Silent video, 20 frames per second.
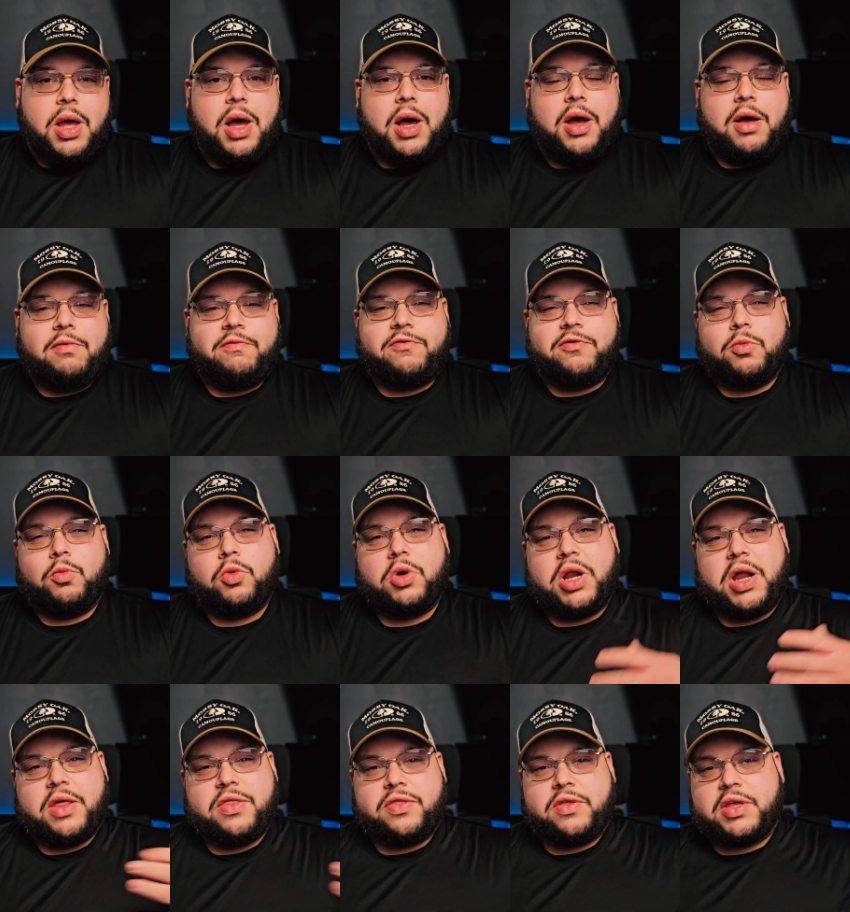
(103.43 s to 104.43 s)
um, from what
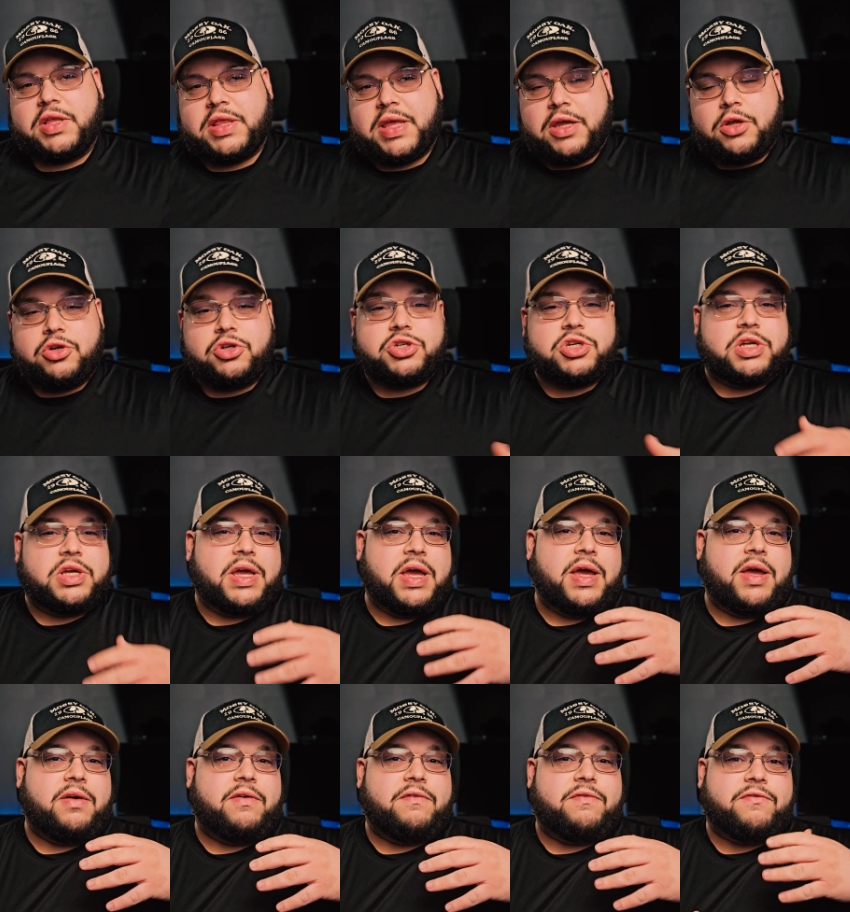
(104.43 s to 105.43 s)
I think that you should
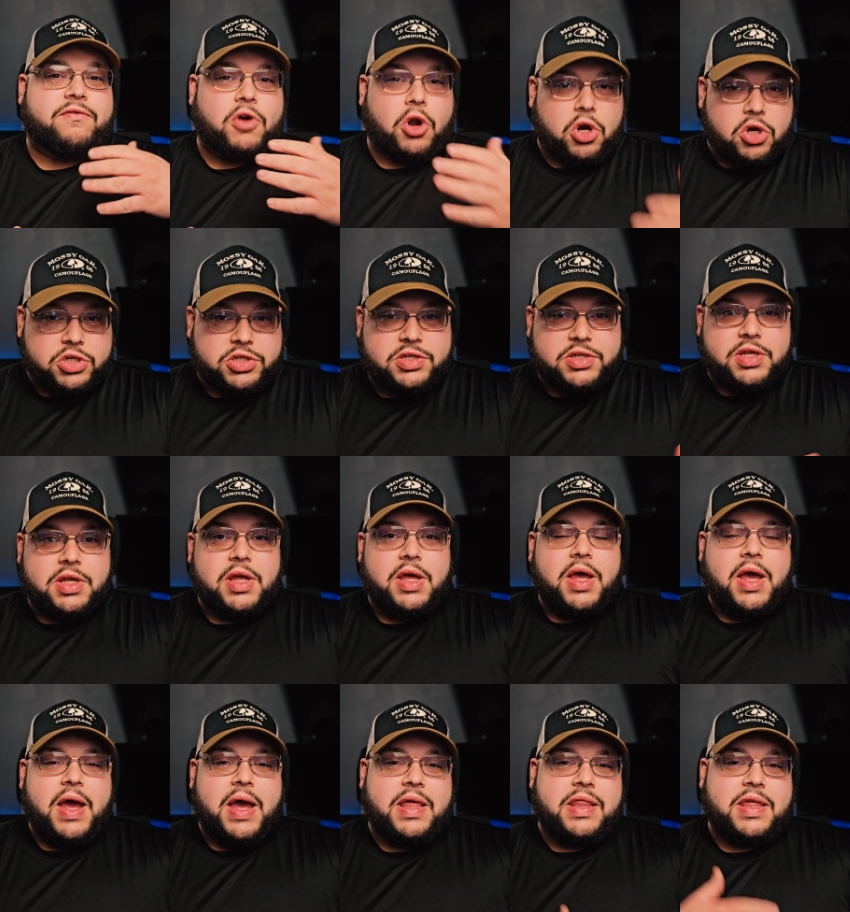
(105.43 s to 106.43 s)
get first
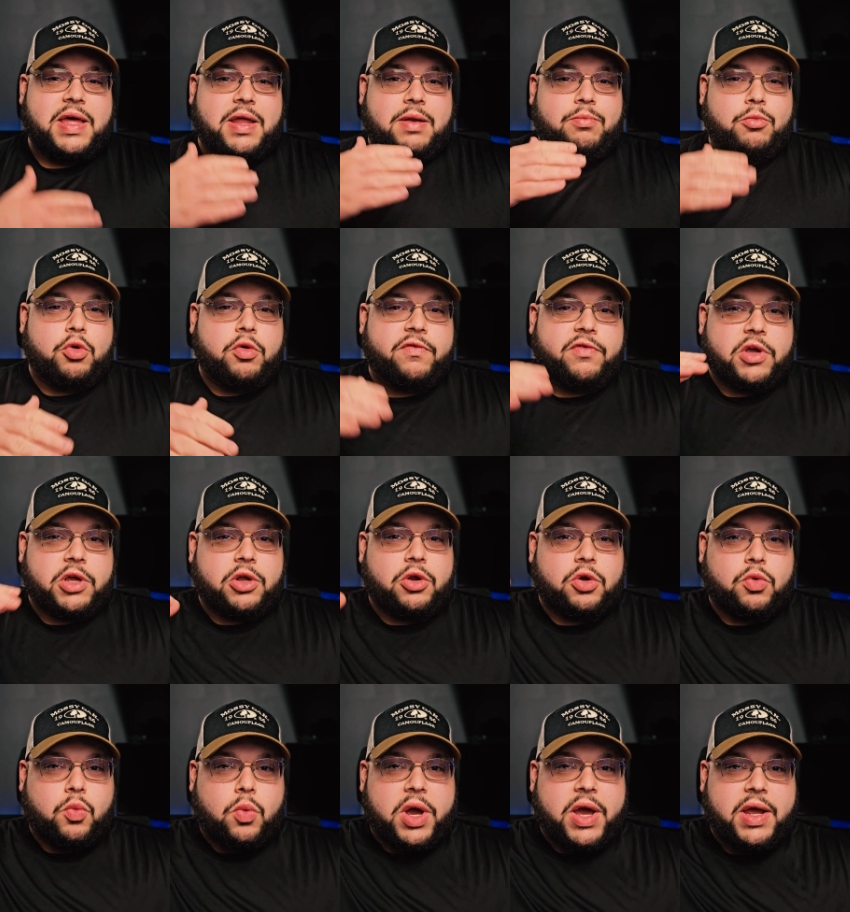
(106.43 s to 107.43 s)
and then moving
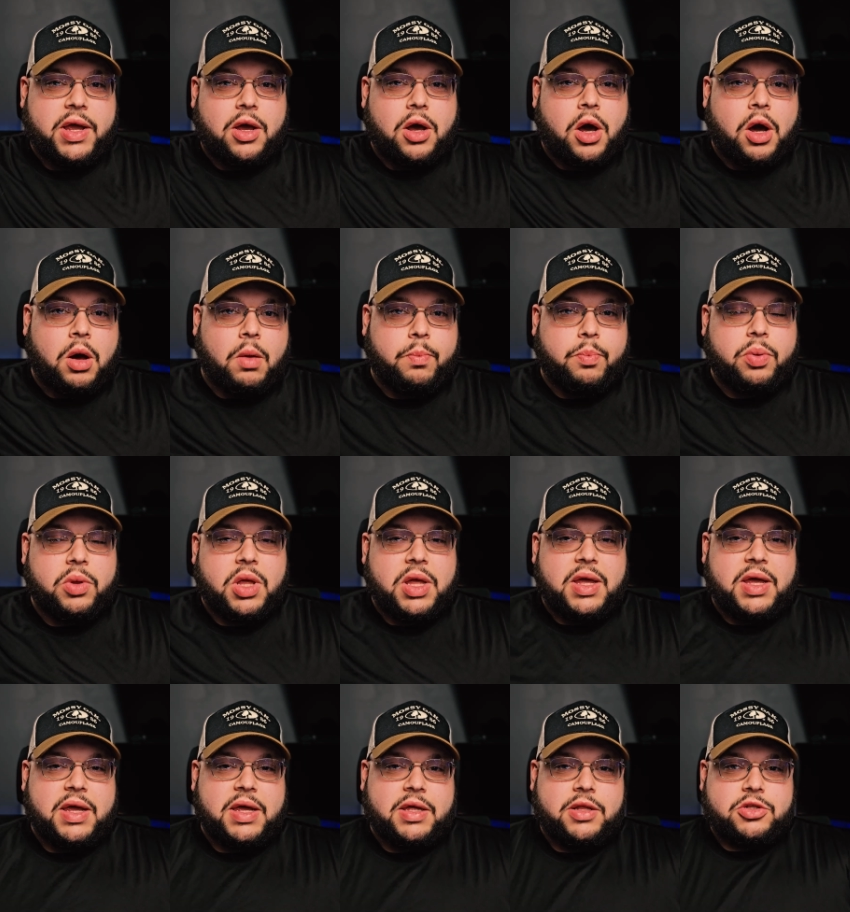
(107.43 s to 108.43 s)
your way up
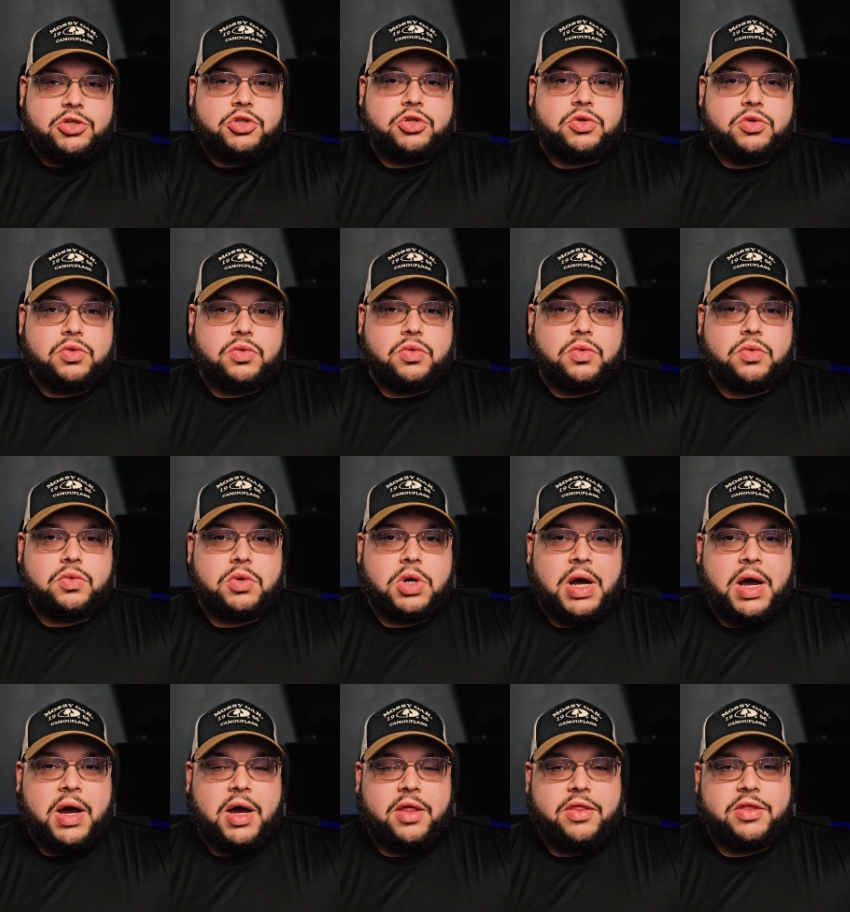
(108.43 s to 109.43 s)
into
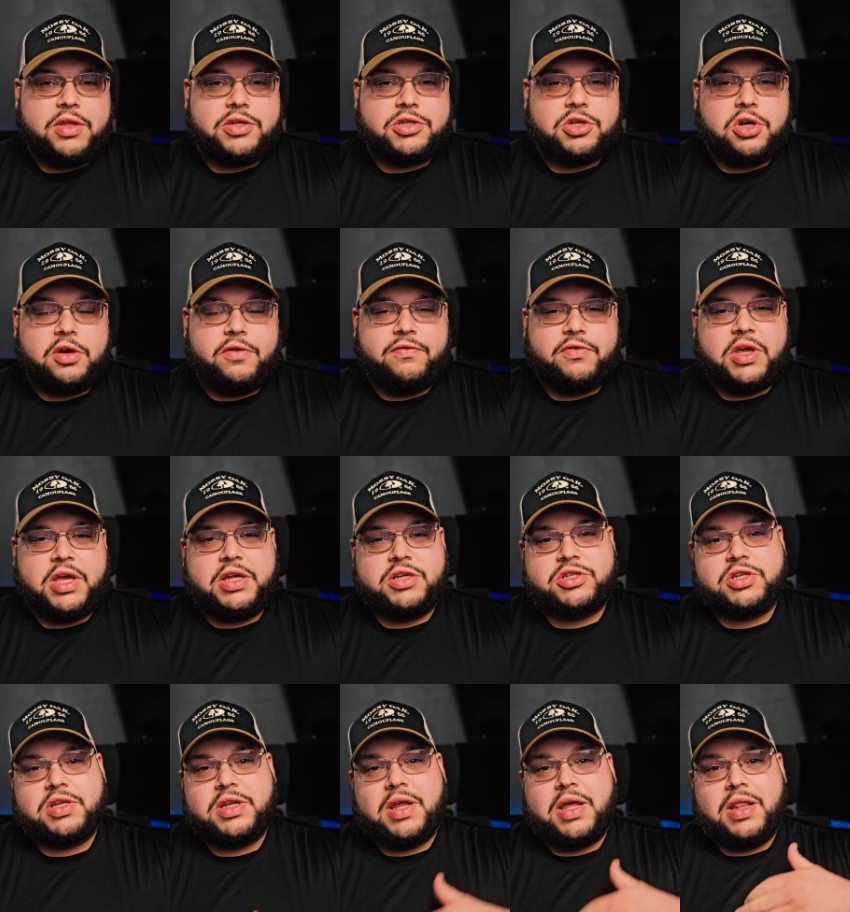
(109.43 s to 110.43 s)
uh, the
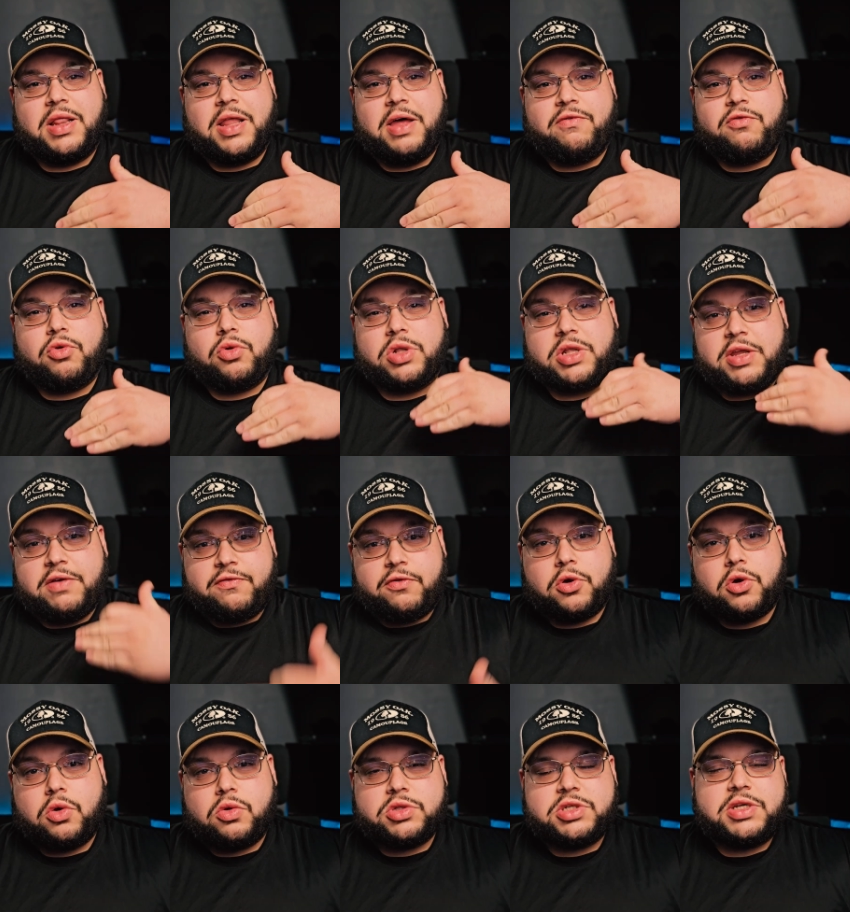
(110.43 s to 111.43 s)
certification level
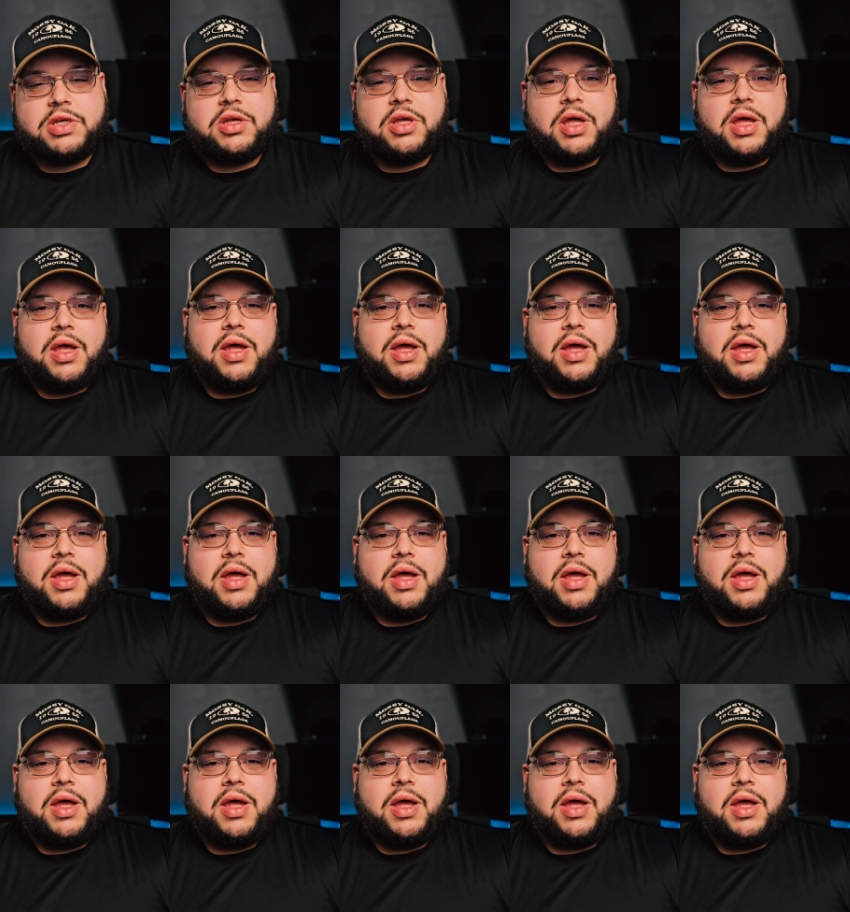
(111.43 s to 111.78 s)
difficulty